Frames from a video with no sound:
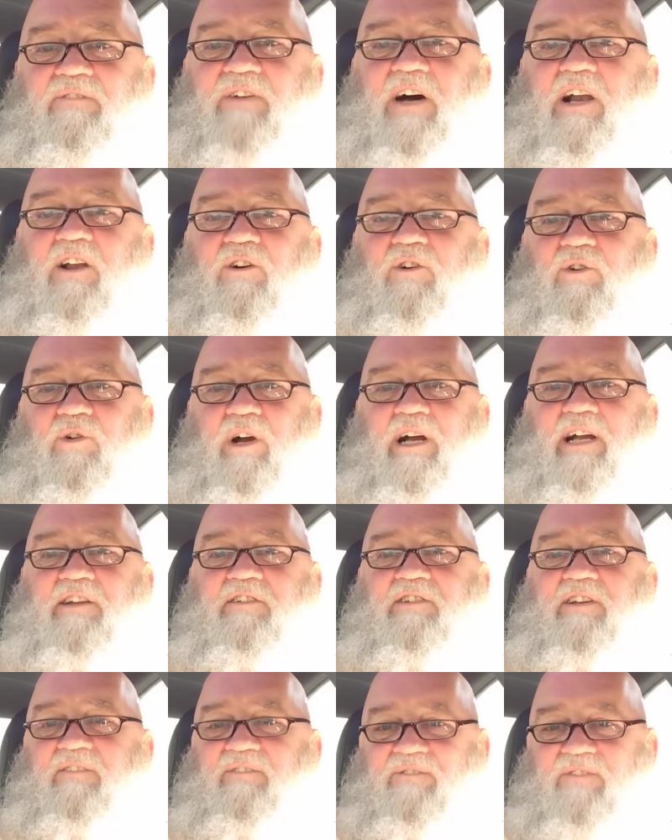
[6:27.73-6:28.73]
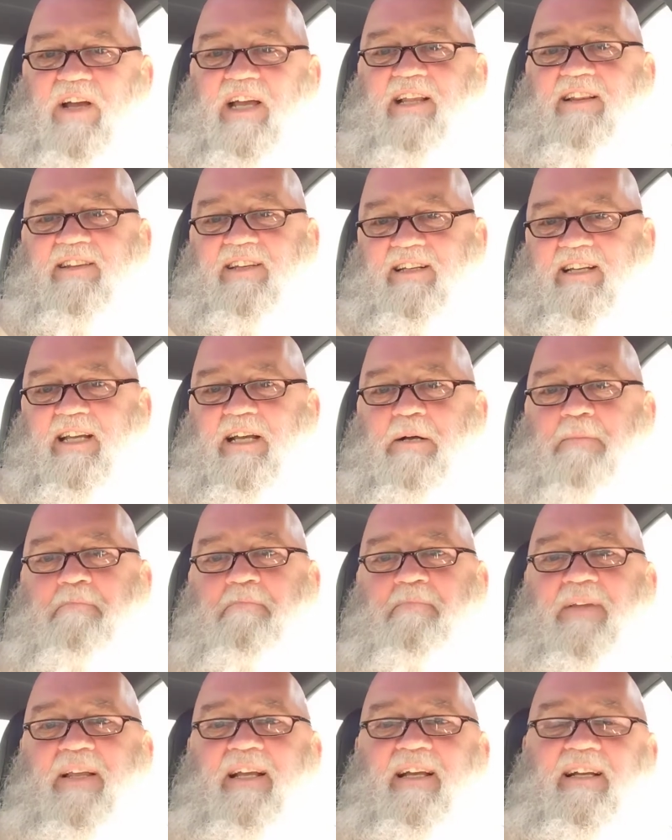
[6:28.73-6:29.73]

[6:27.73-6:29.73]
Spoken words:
follow Christ and faith in him,